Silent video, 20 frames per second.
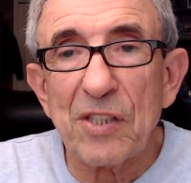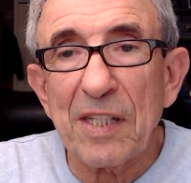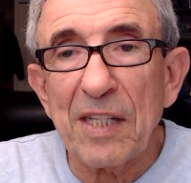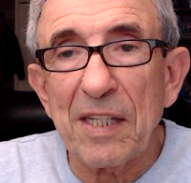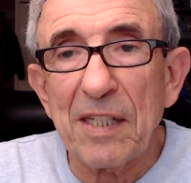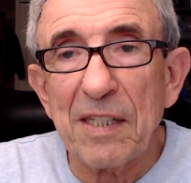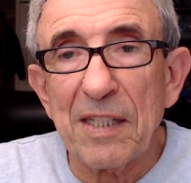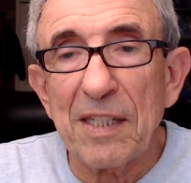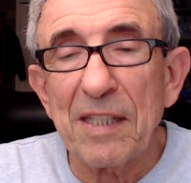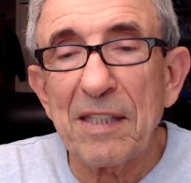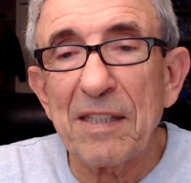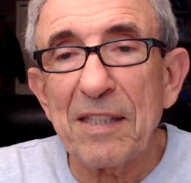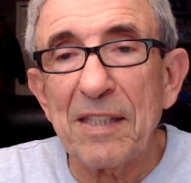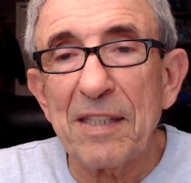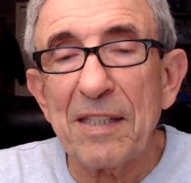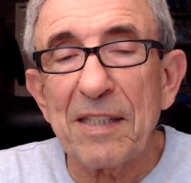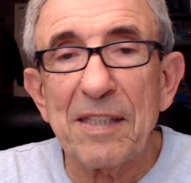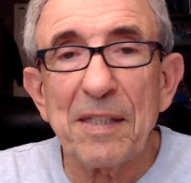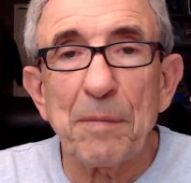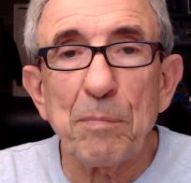and
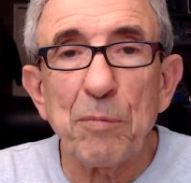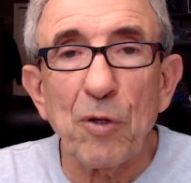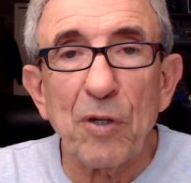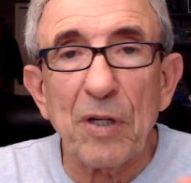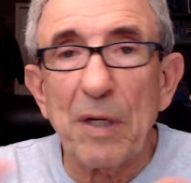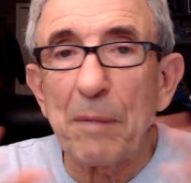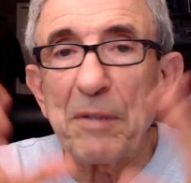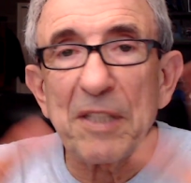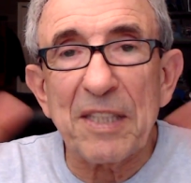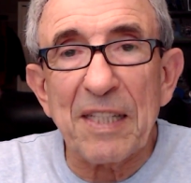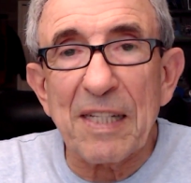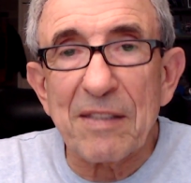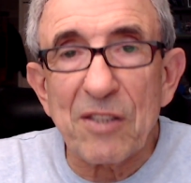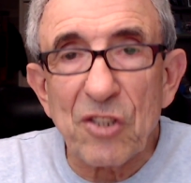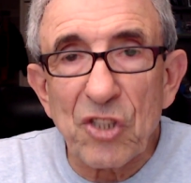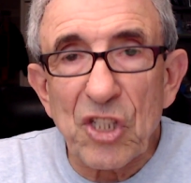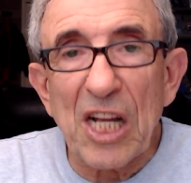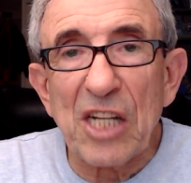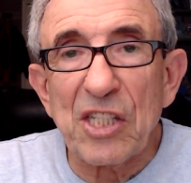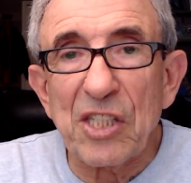the programmer doesn't
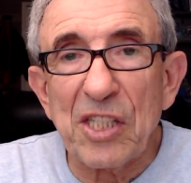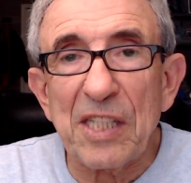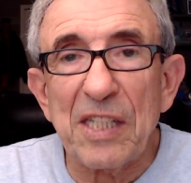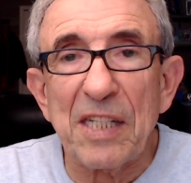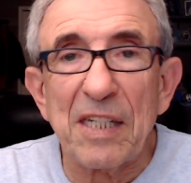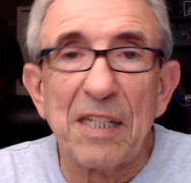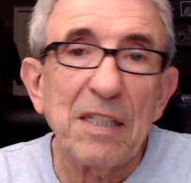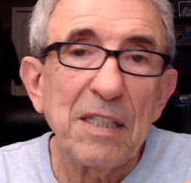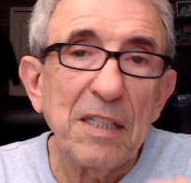judge either.